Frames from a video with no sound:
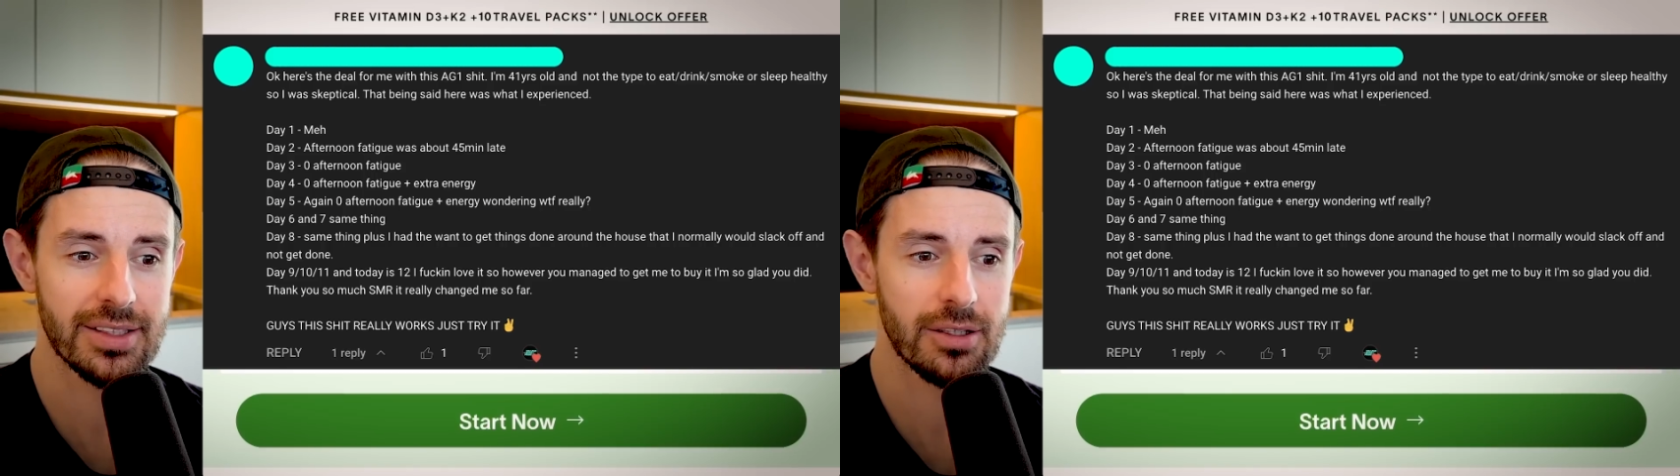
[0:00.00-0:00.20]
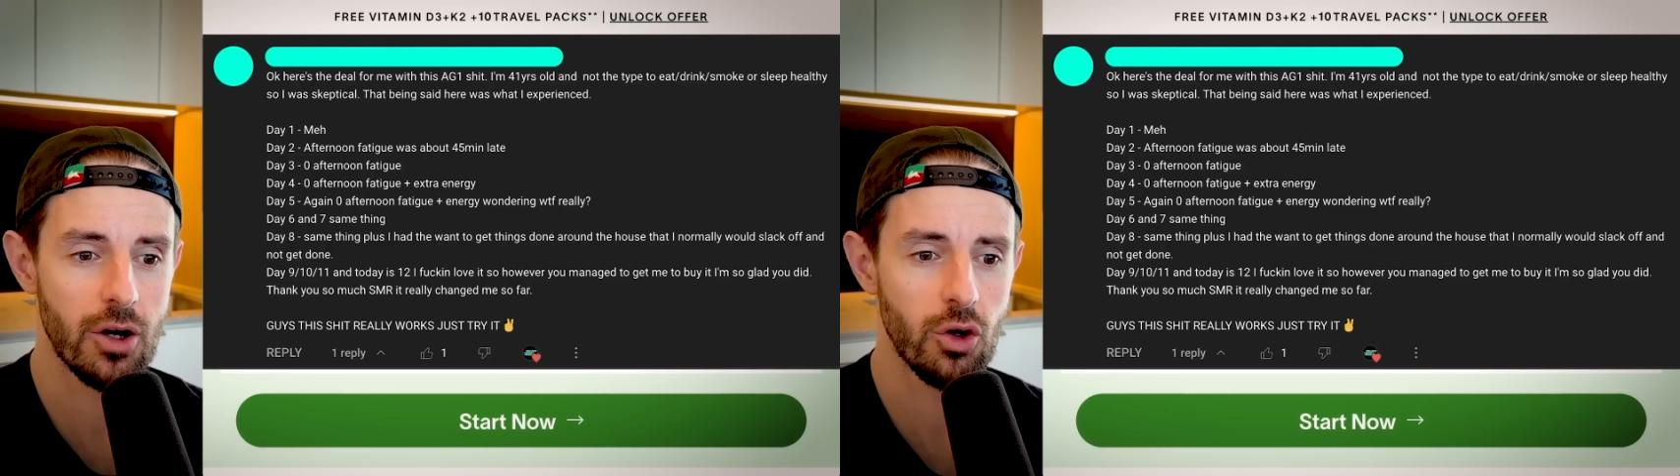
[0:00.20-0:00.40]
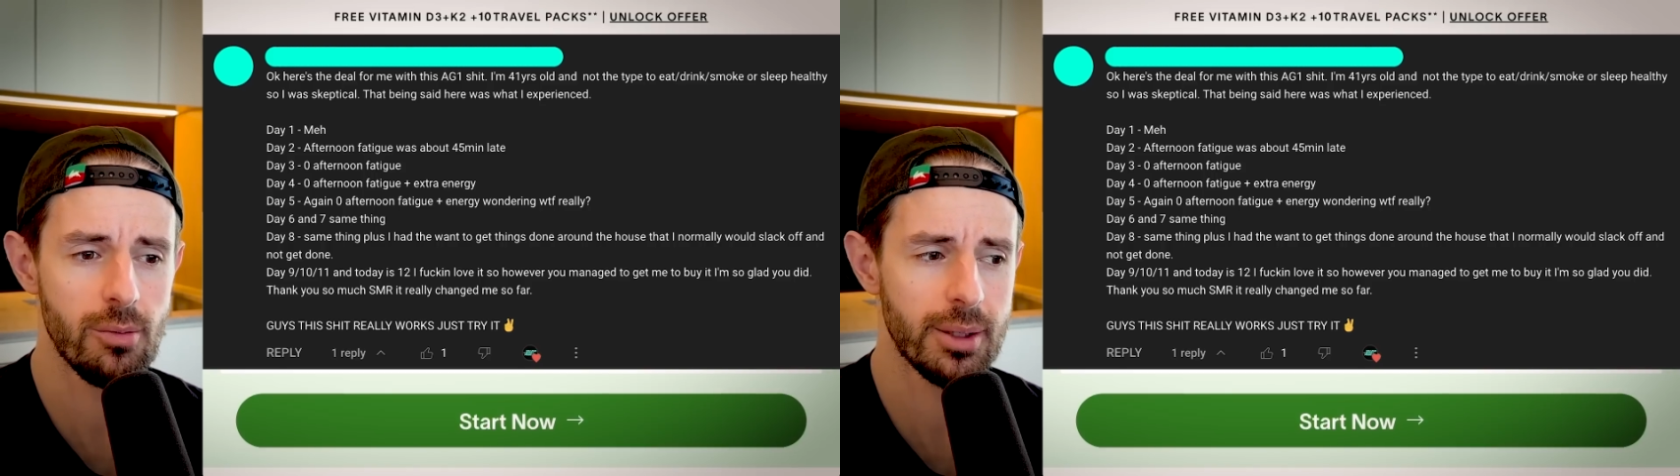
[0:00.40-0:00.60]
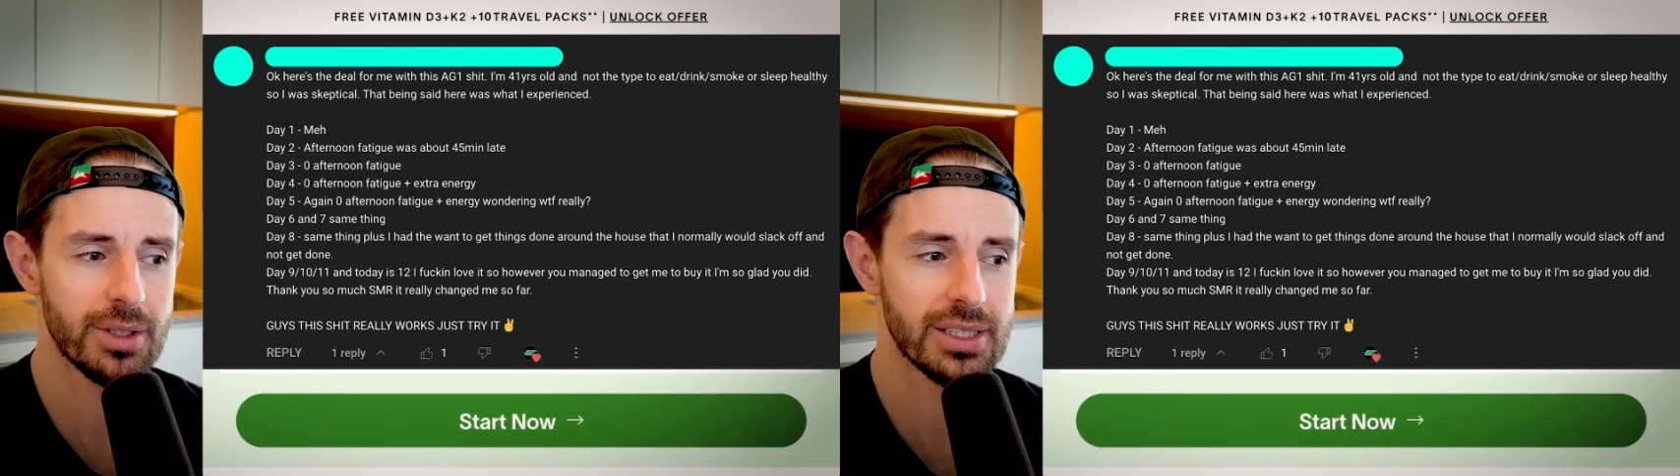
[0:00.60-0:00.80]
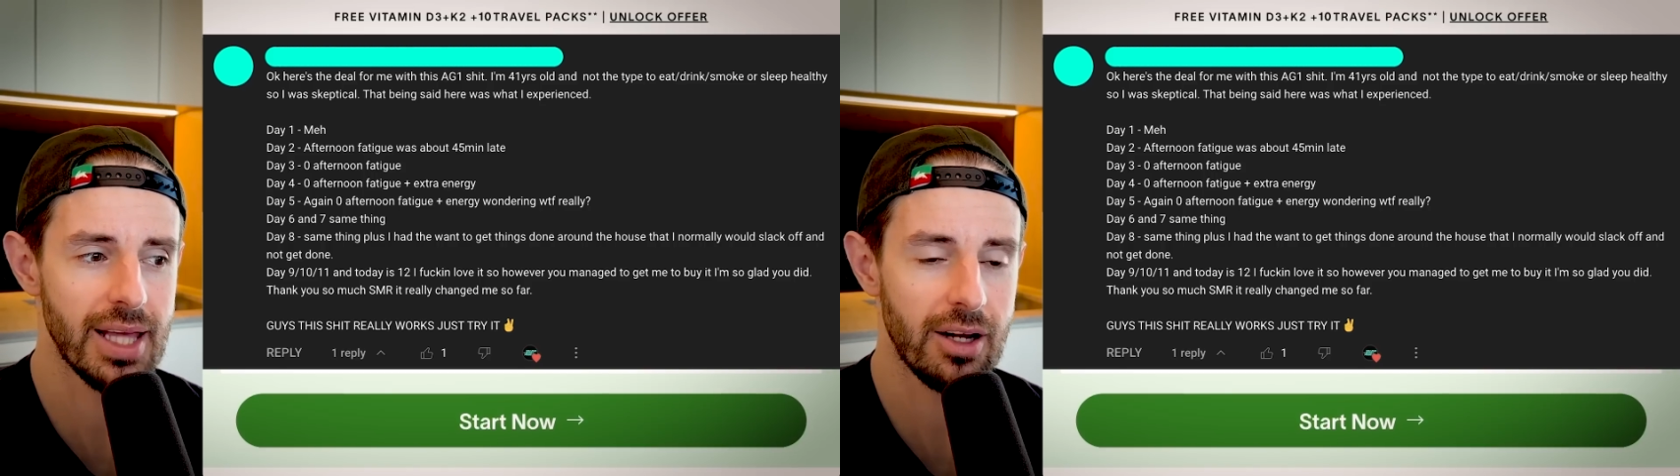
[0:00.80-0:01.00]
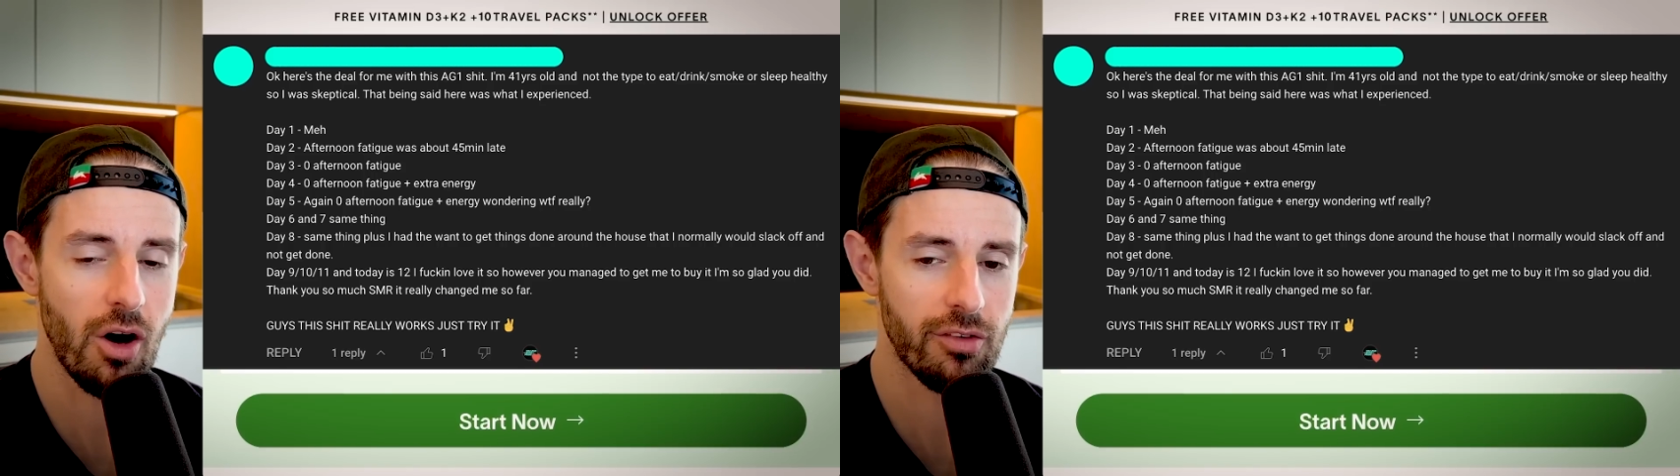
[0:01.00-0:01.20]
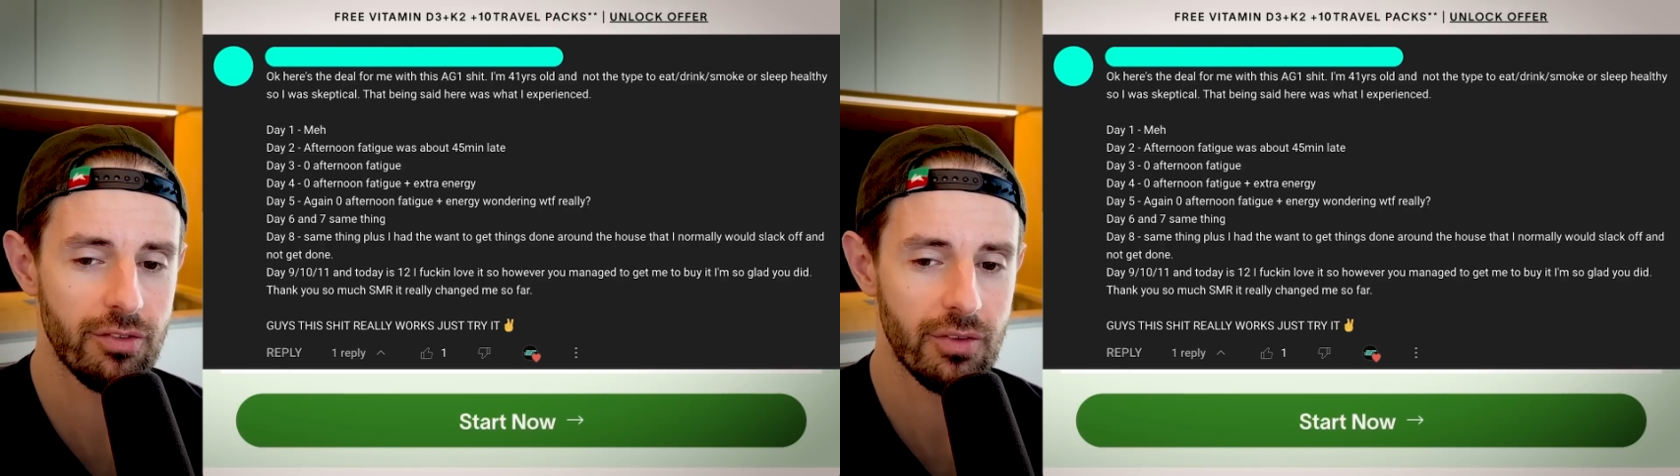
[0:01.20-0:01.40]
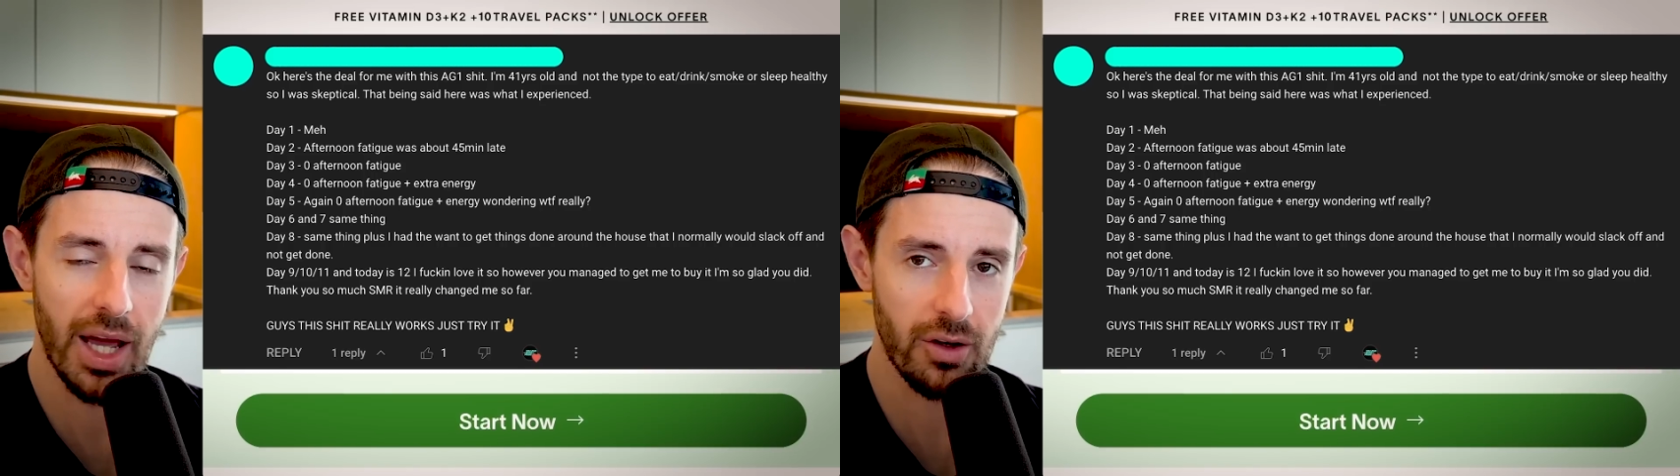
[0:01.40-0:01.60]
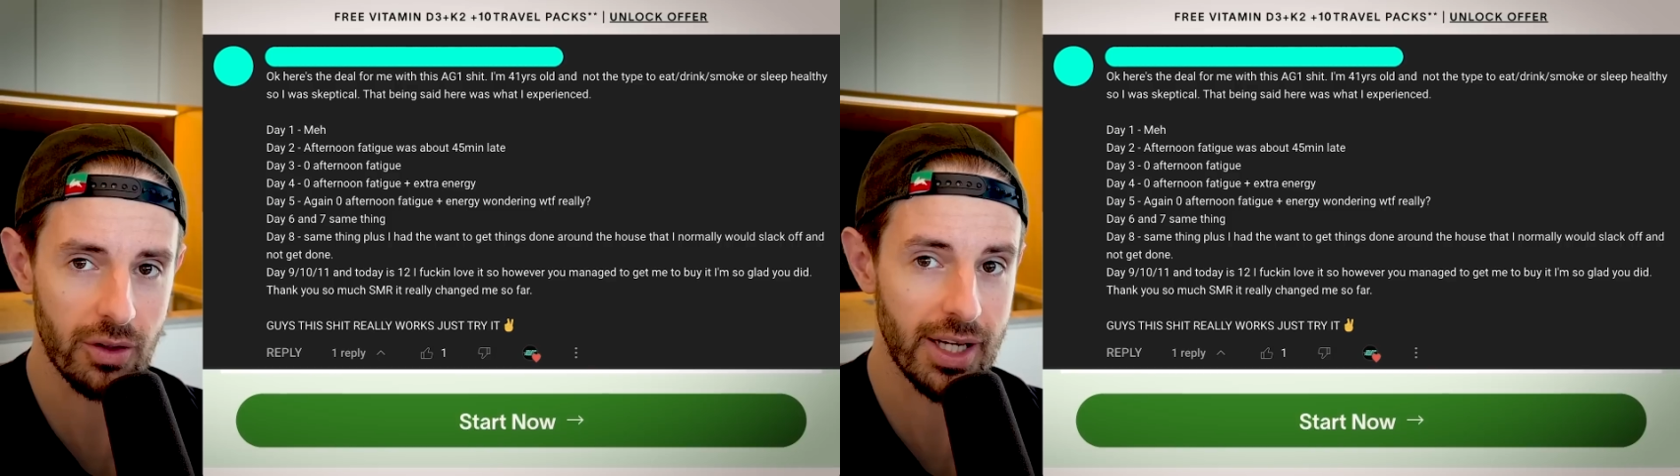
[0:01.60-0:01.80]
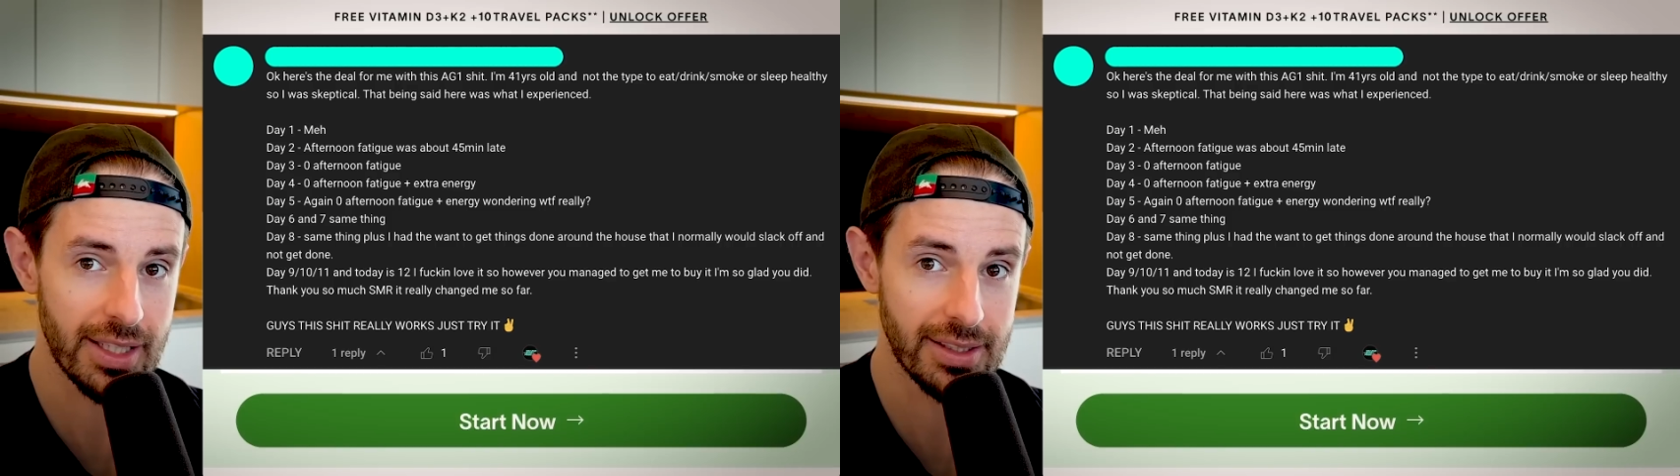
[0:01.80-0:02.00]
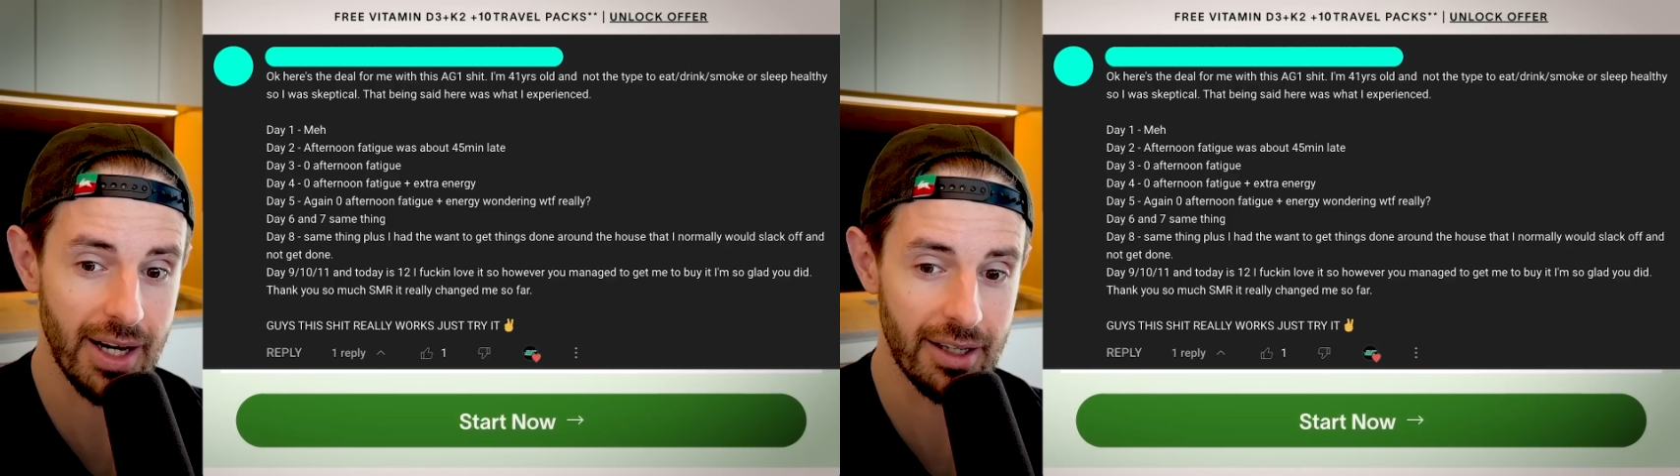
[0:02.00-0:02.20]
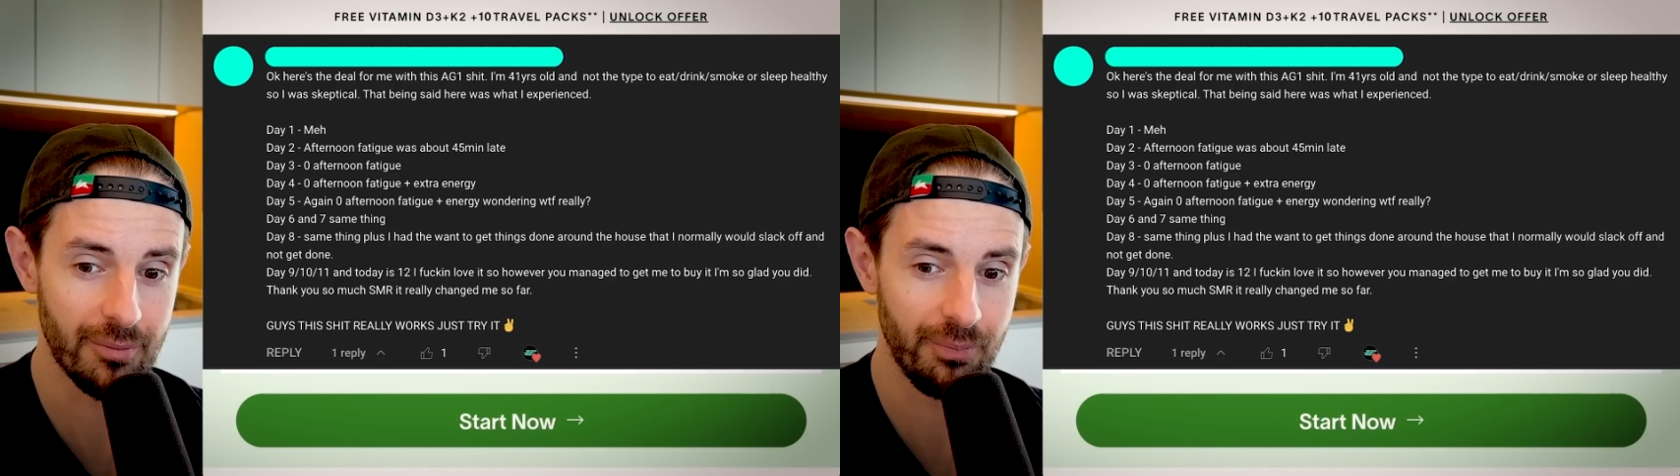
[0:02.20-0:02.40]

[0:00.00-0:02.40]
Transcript: that I normally would slack off and not get done.